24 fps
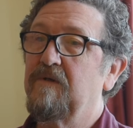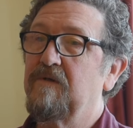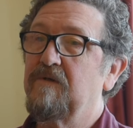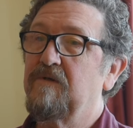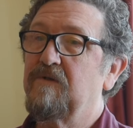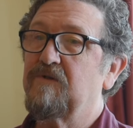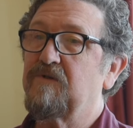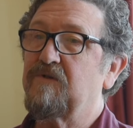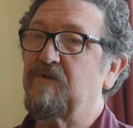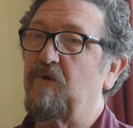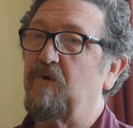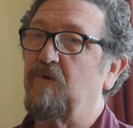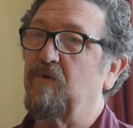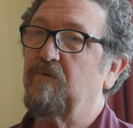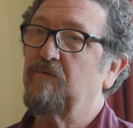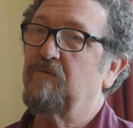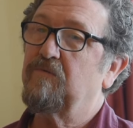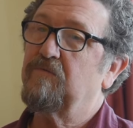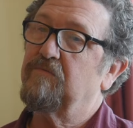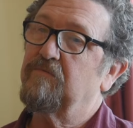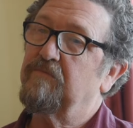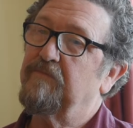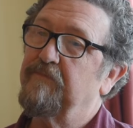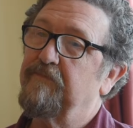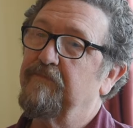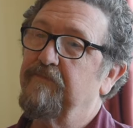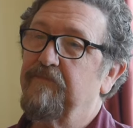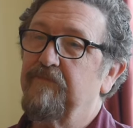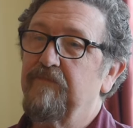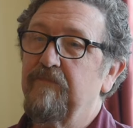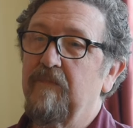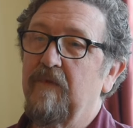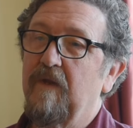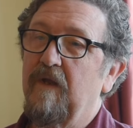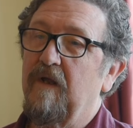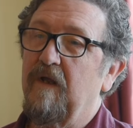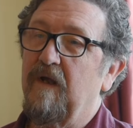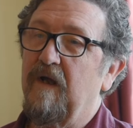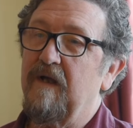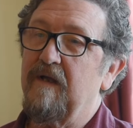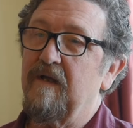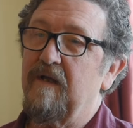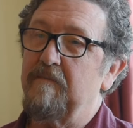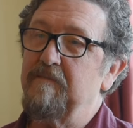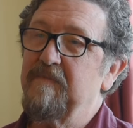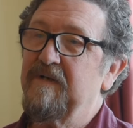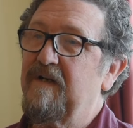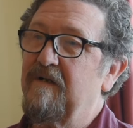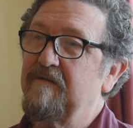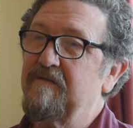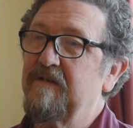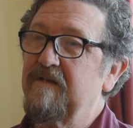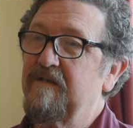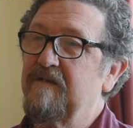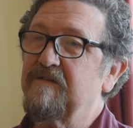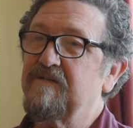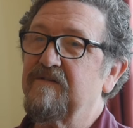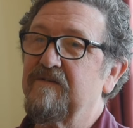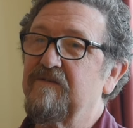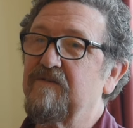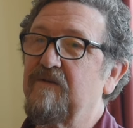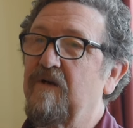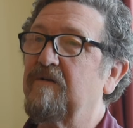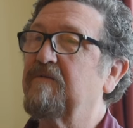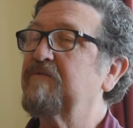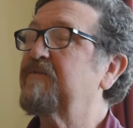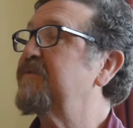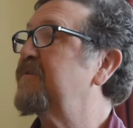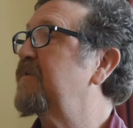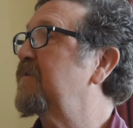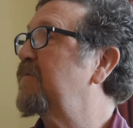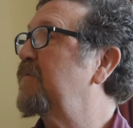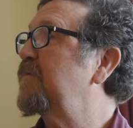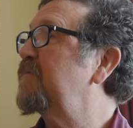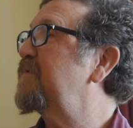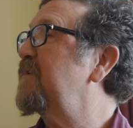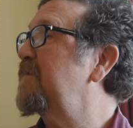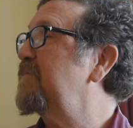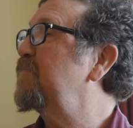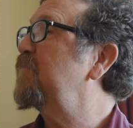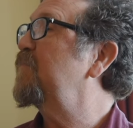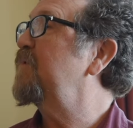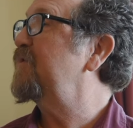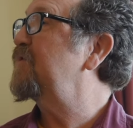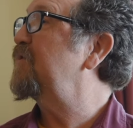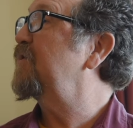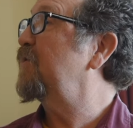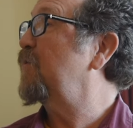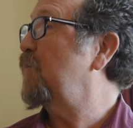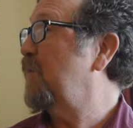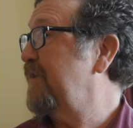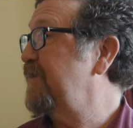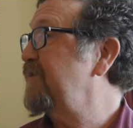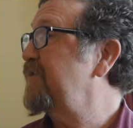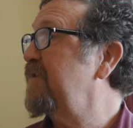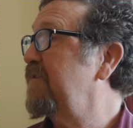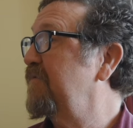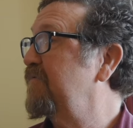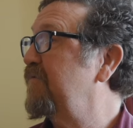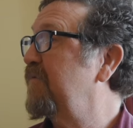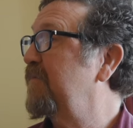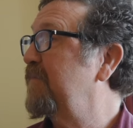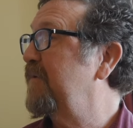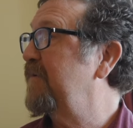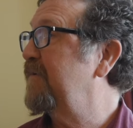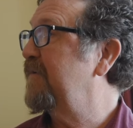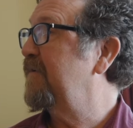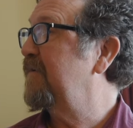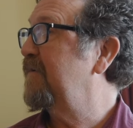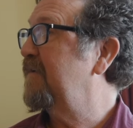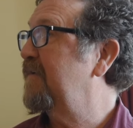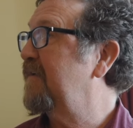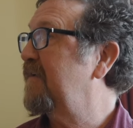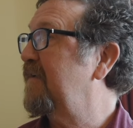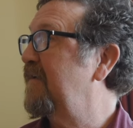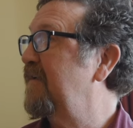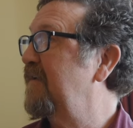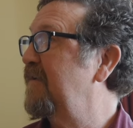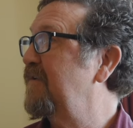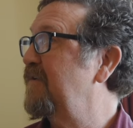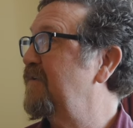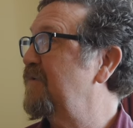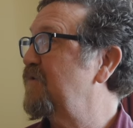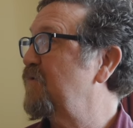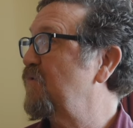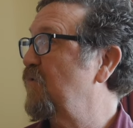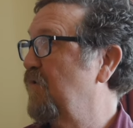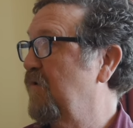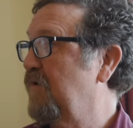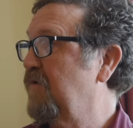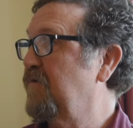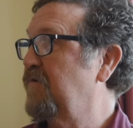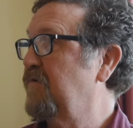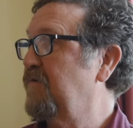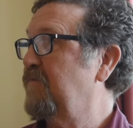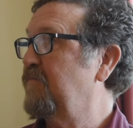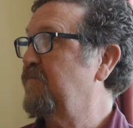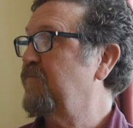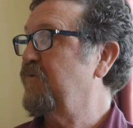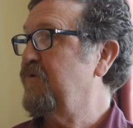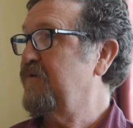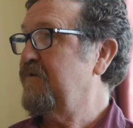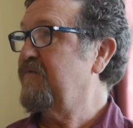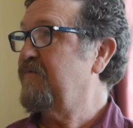So, I mean, I think this is always something we should question from a kind of historical point